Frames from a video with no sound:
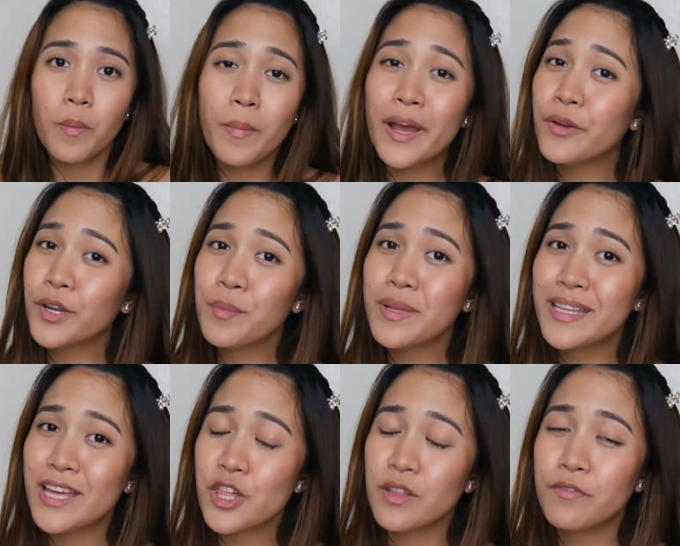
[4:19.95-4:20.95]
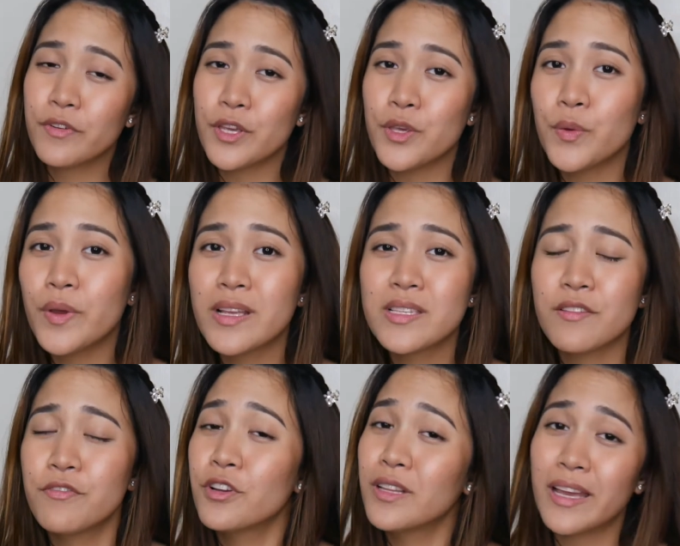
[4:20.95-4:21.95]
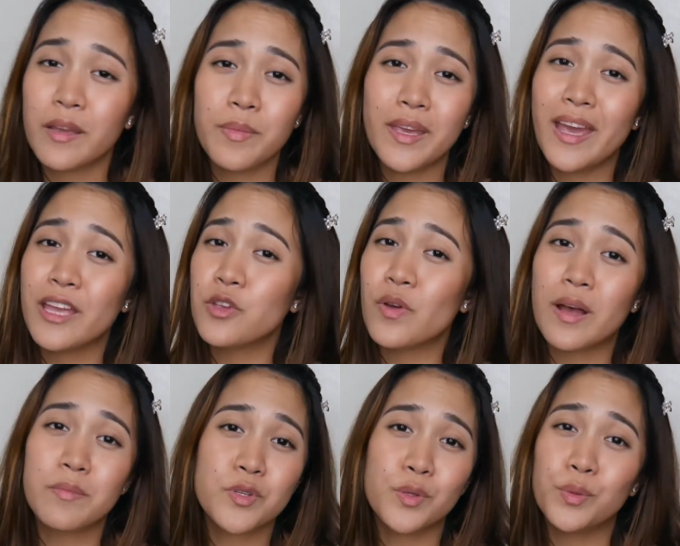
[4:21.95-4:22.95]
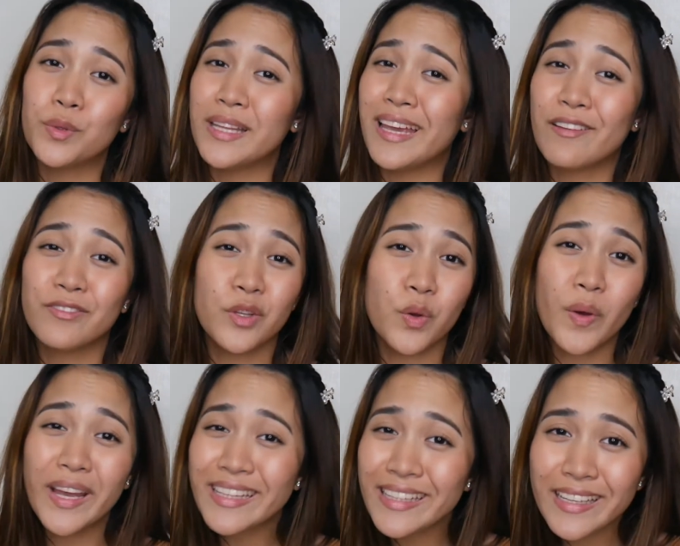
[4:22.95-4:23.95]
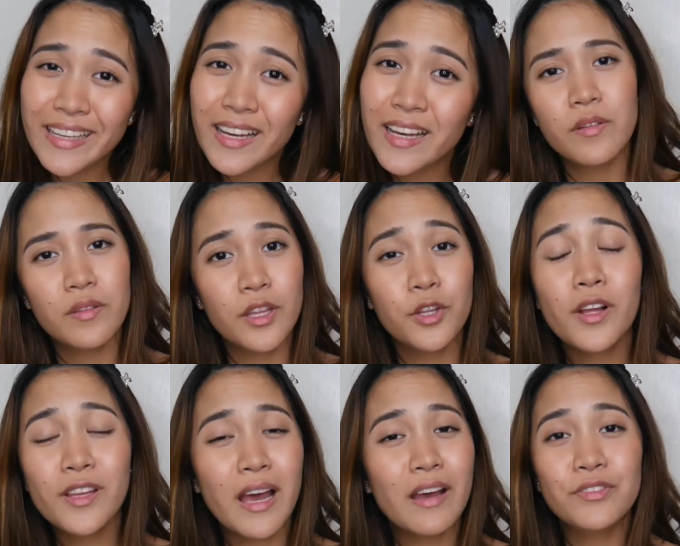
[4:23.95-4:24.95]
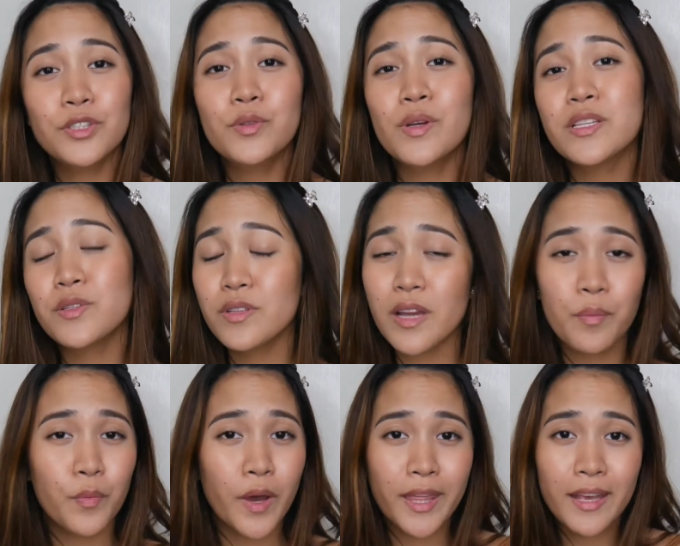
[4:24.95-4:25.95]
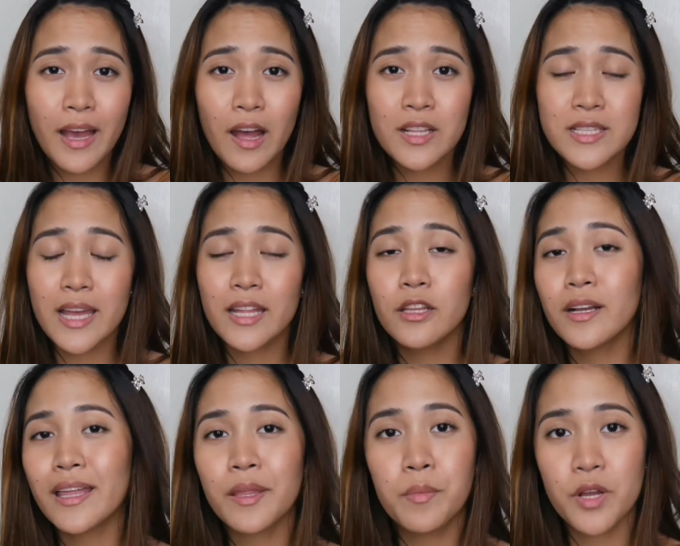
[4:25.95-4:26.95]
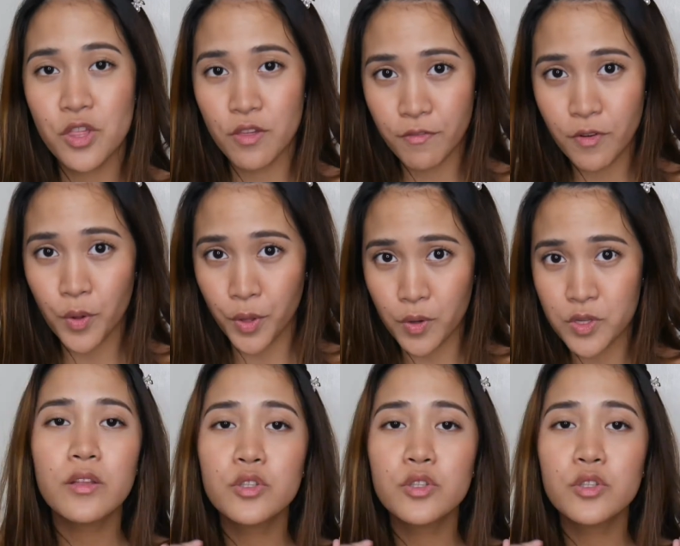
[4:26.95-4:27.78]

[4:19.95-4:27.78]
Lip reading: My recommendation for you is, if you're like me and you absolutely have no idea, then all you have to do is to type wedding gowns and look at a bunch of photos.